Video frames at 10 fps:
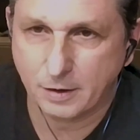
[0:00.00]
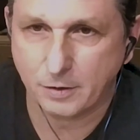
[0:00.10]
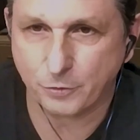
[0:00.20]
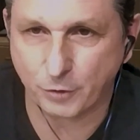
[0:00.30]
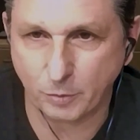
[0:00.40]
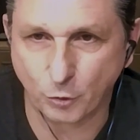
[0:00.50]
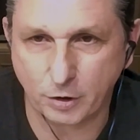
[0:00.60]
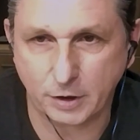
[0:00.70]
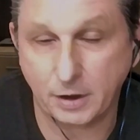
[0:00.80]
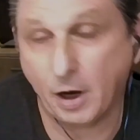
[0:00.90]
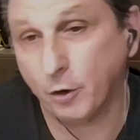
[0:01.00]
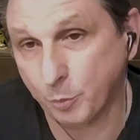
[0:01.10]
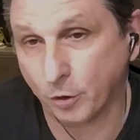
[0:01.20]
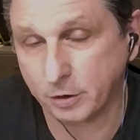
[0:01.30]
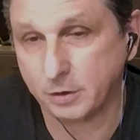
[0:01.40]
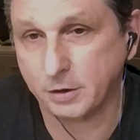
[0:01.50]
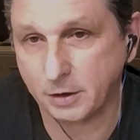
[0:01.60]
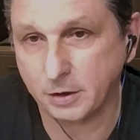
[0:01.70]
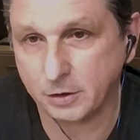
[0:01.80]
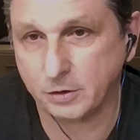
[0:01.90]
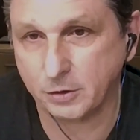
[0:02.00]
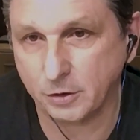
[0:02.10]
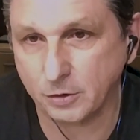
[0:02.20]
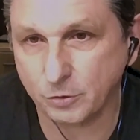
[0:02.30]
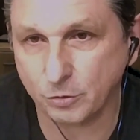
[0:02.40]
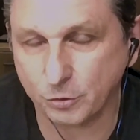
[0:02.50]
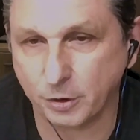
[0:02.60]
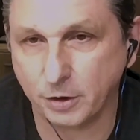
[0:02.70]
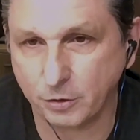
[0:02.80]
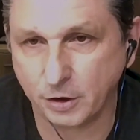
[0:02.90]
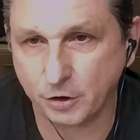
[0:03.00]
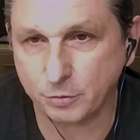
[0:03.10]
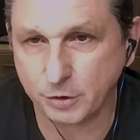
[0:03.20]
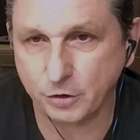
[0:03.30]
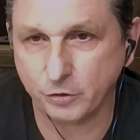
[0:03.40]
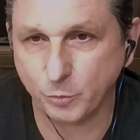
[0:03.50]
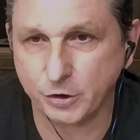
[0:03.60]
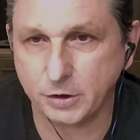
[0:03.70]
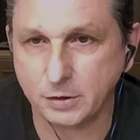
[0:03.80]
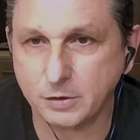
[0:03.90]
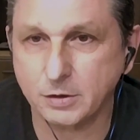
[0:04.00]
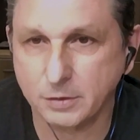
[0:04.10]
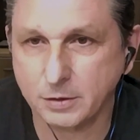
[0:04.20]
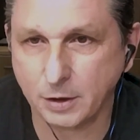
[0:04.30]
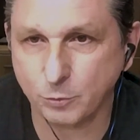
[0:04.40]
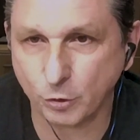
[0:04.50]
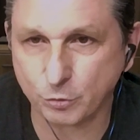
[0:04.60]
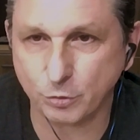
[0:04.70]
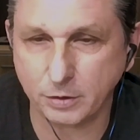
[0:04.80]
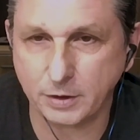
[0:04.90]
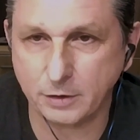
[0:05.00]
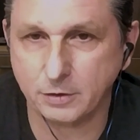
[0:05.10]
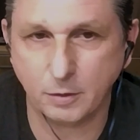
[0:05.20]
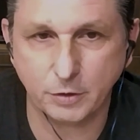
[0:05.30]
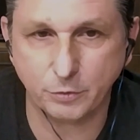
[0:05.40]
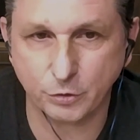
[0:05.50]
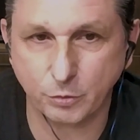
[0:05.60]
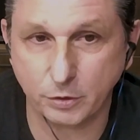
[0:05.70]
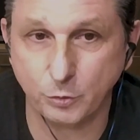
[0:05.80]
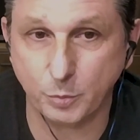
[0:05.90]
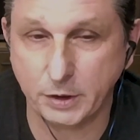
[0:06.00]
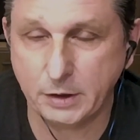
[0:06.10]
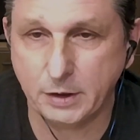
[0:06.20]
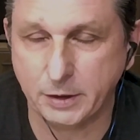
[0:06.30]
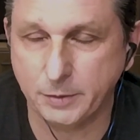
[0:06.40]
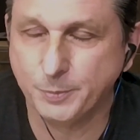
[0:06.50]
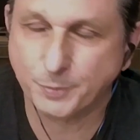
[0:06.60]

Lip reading: framework, and how important it is, to train the next generation of machines, and what role does Omniverse want to play in there?